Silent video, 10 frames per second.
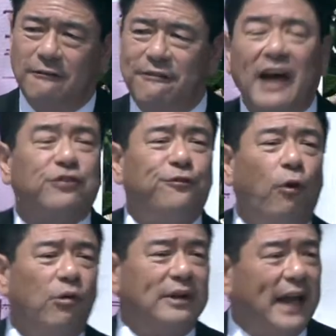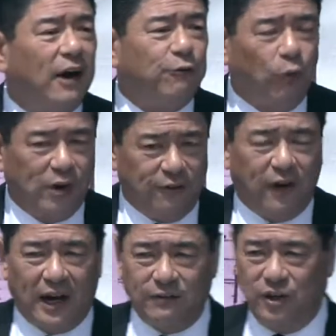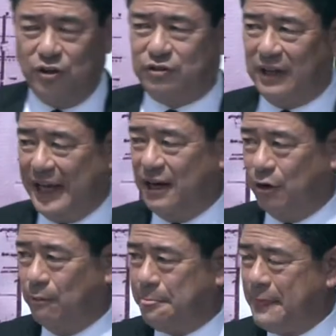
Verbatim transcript: Fast forward now 45 years later,